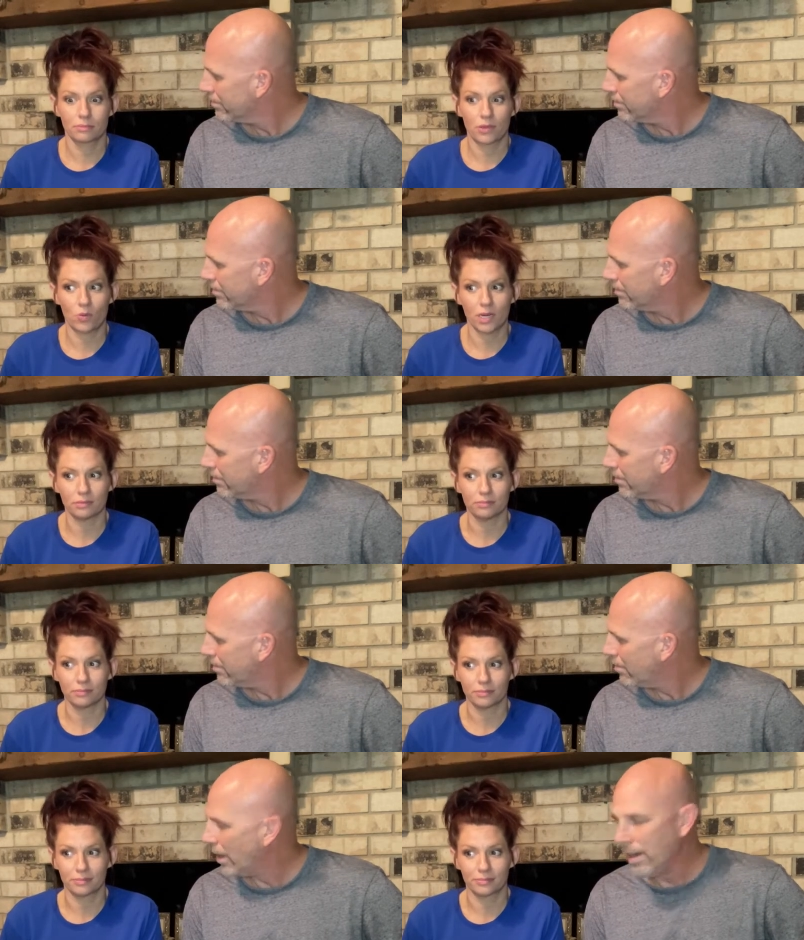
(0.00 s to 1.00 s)
Speaker 1: What?
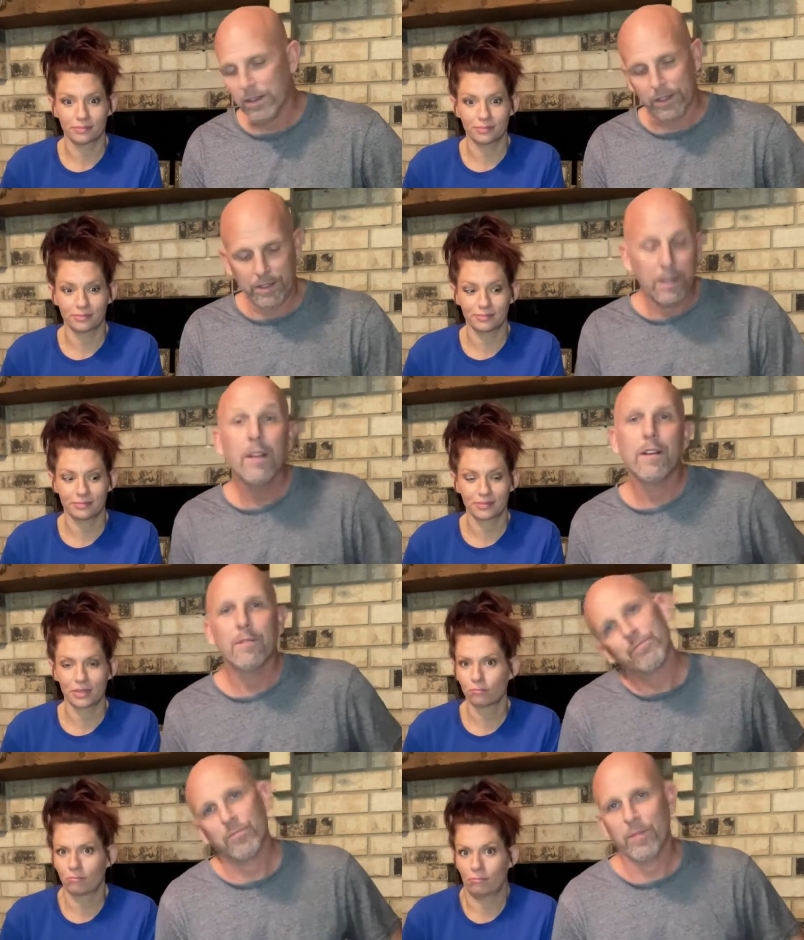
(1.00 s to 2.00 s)
Wow, honey,
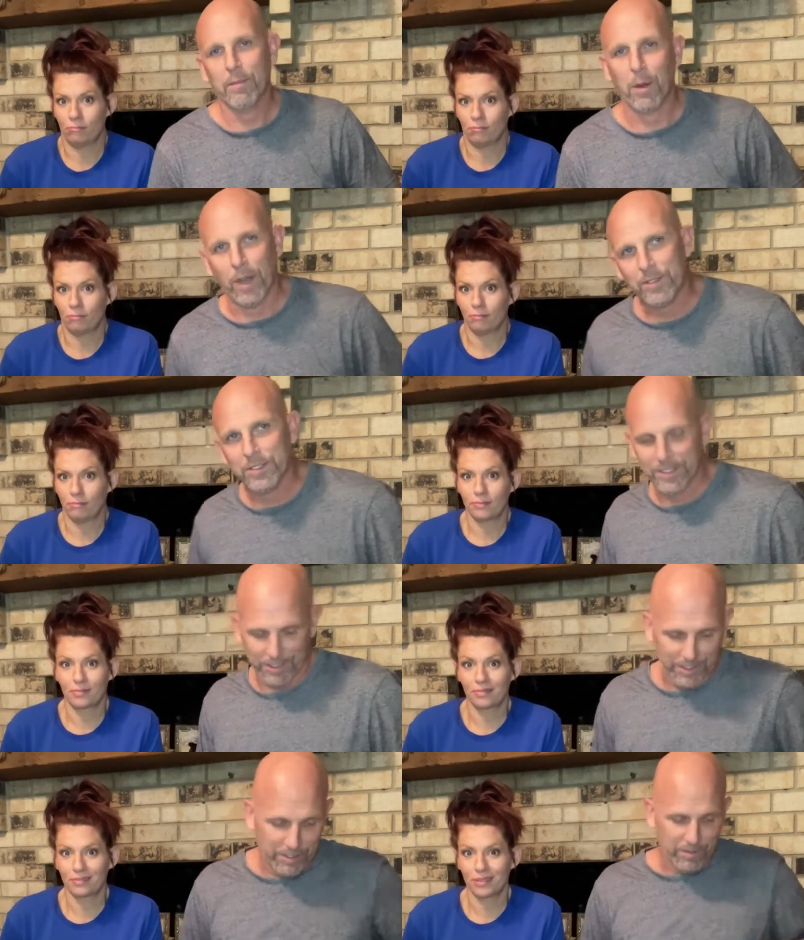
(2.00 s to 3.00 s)
my wife's just.
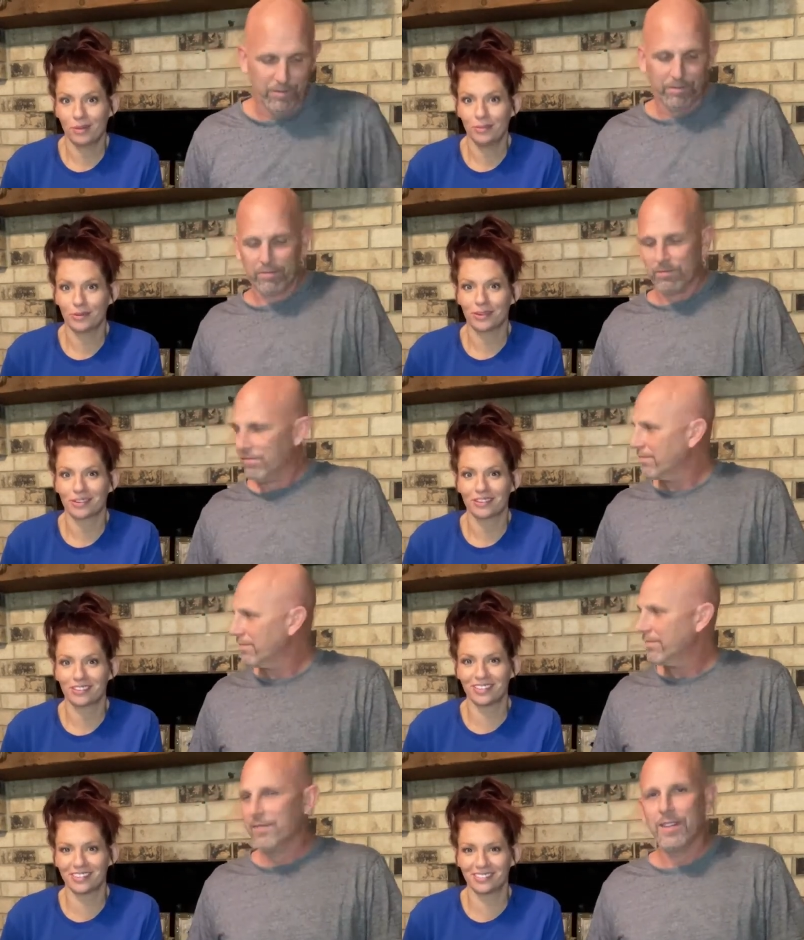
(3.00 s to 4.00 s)
I'm a weirdo.
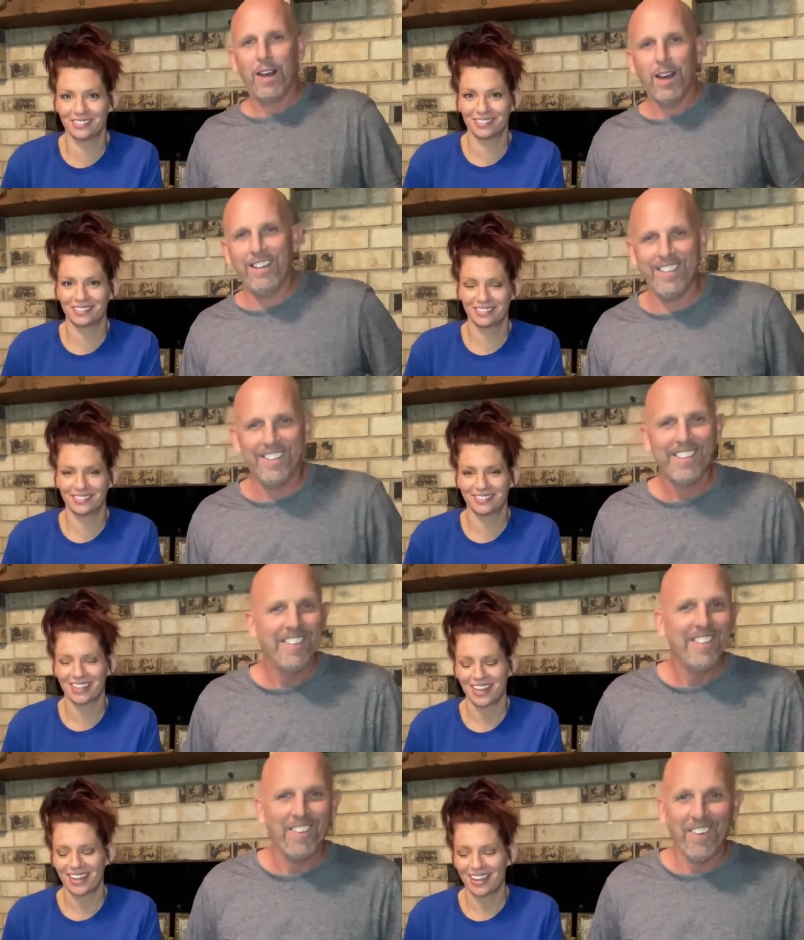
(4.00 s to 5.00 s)

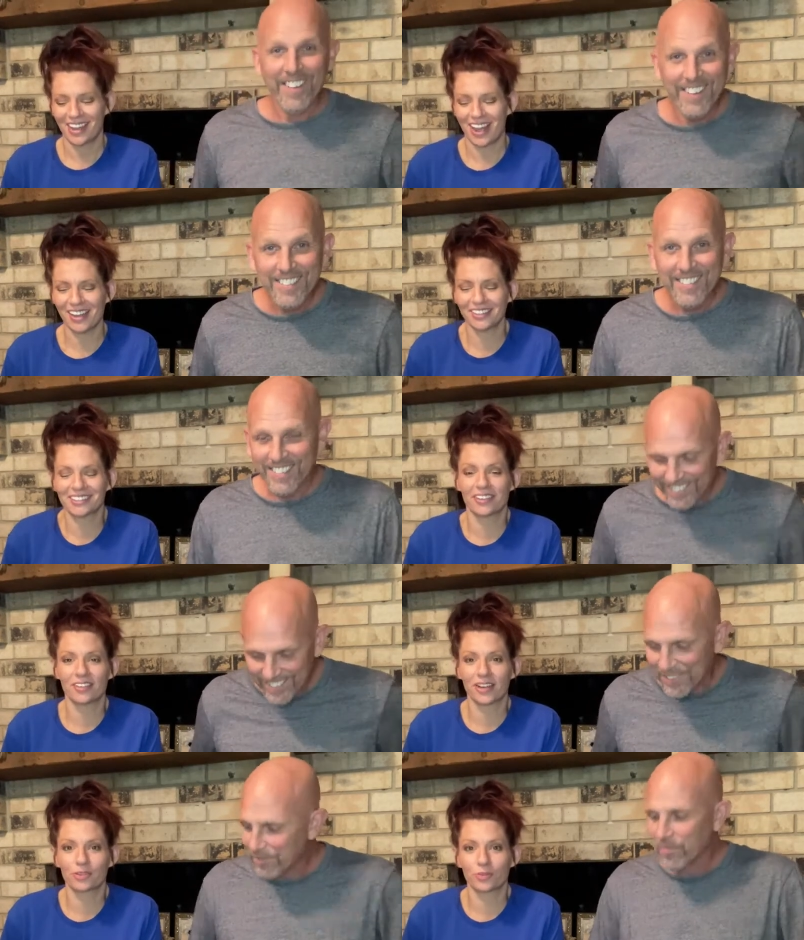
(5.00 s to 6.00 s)
Speaker 2: What? thought it sounded
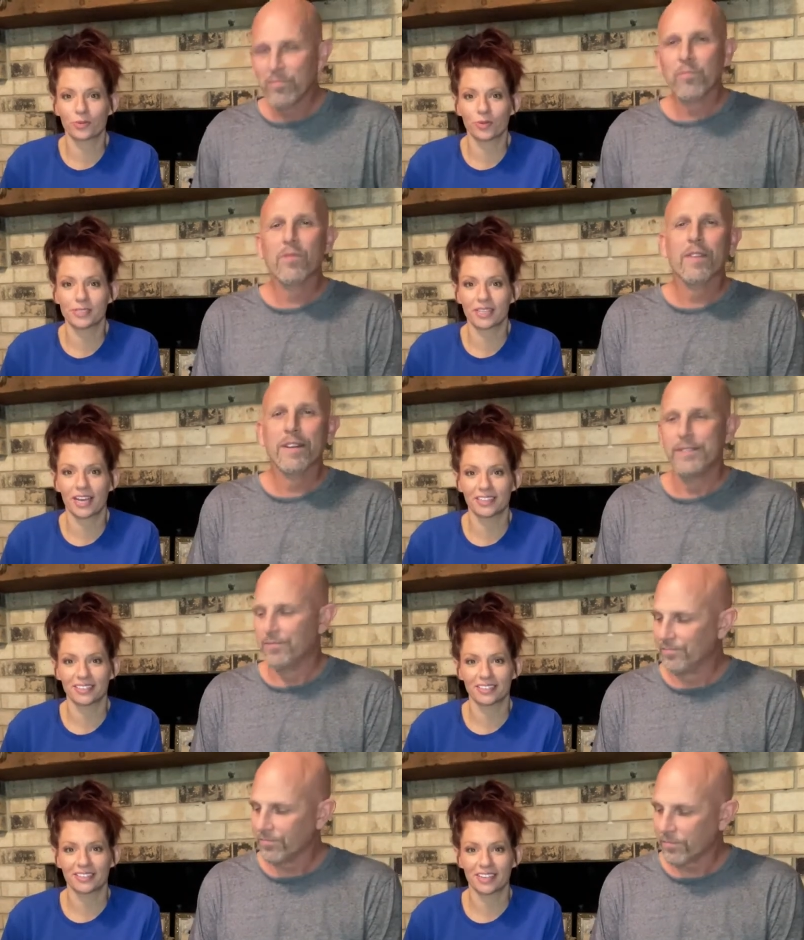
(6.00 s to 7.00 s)
like it's from Louisiana?
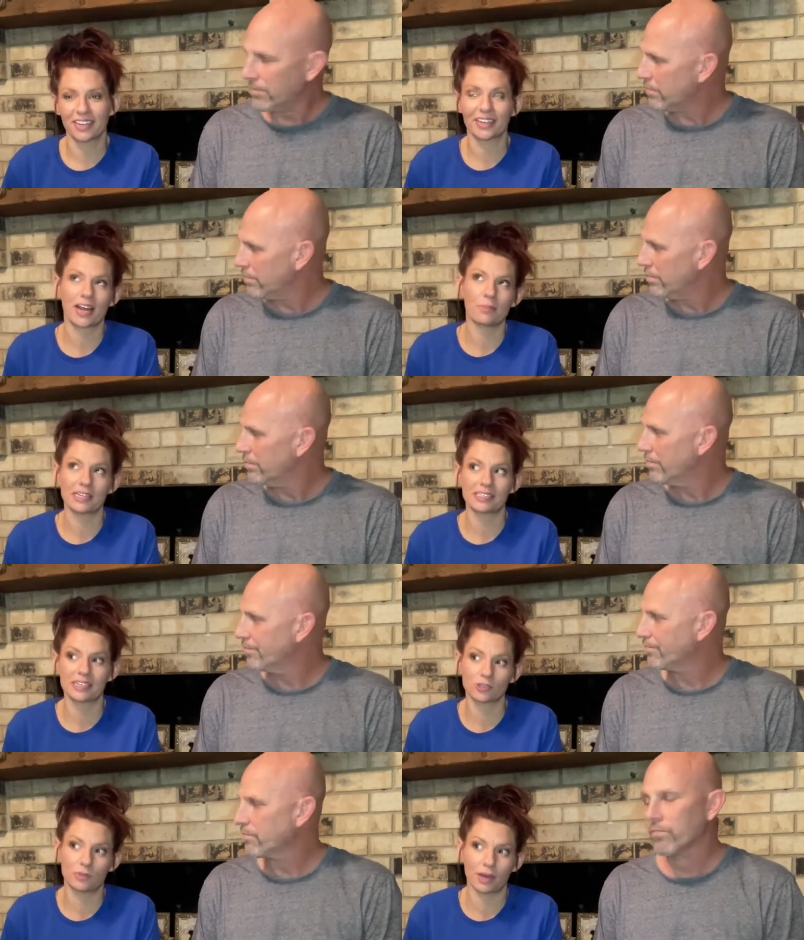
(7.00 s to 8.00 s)
And it kind of makes
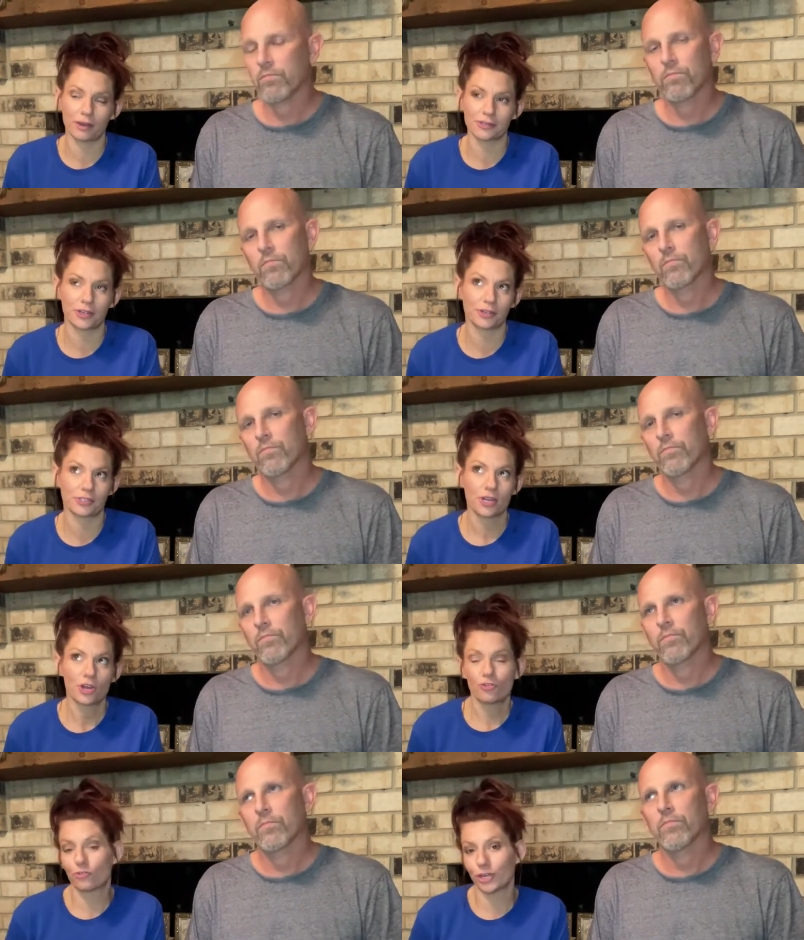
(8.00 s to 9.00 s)
sense because there's
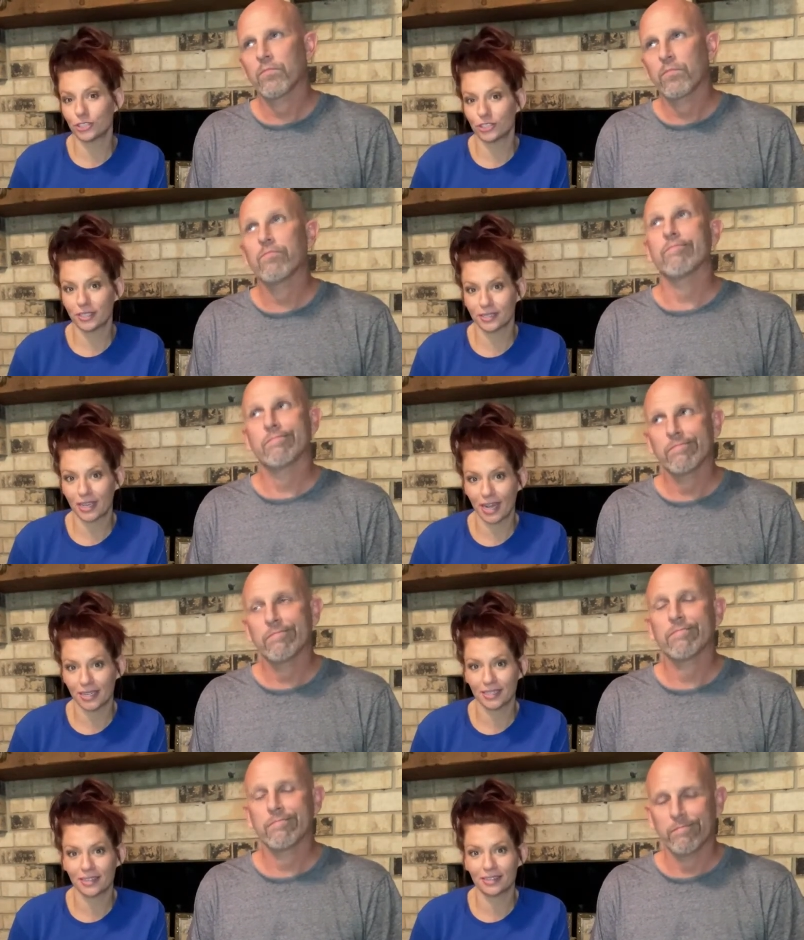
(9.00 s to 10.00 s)
French in
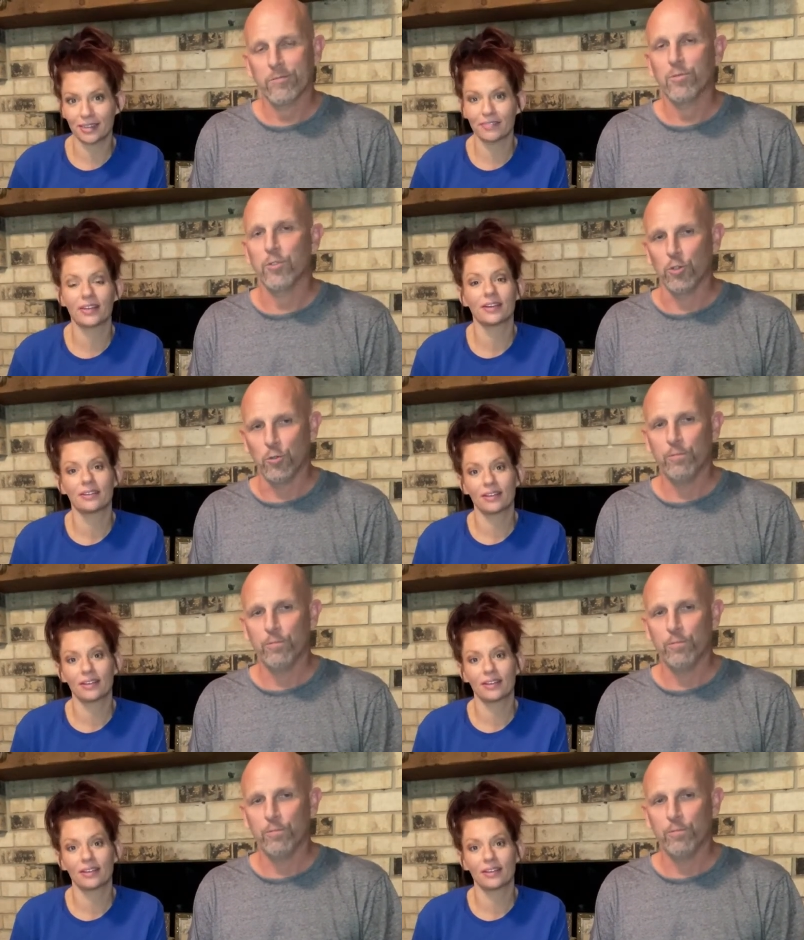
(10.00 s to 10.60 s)
Canada, and then yep.